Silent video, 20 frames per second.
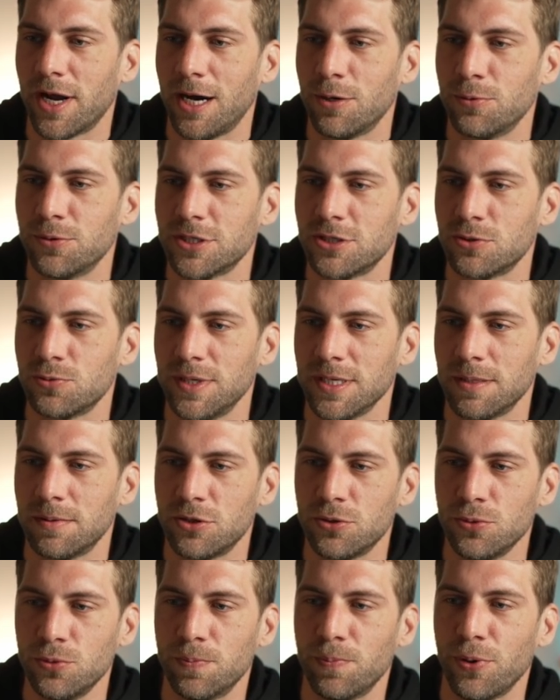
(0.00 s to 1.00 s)
hours
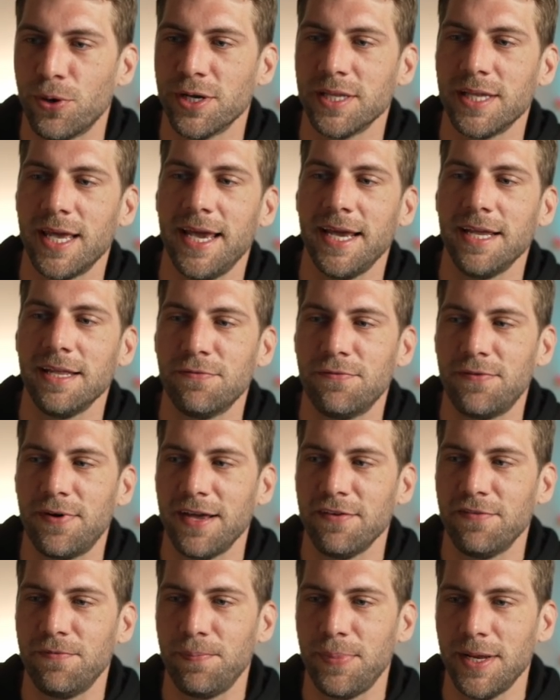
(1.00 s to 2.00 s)
with
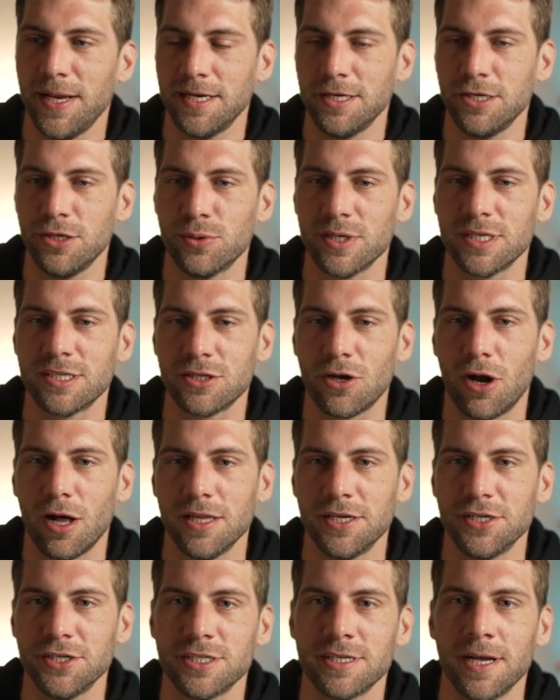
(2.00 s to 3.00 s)
2.85 billion US
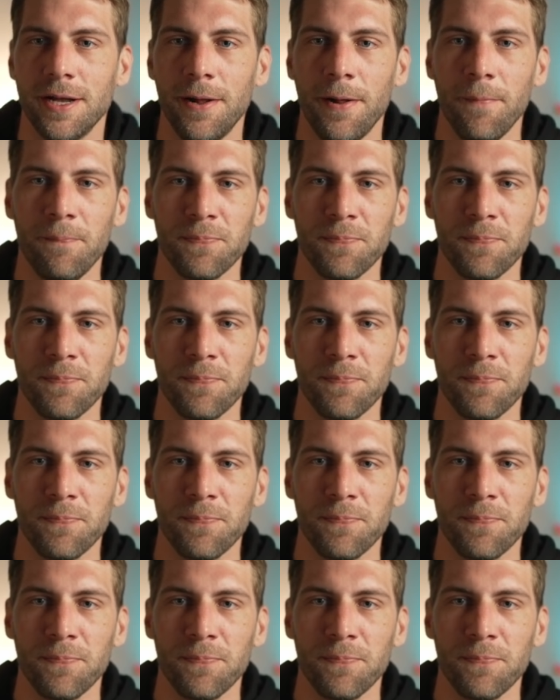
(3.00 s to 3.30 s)
dollars.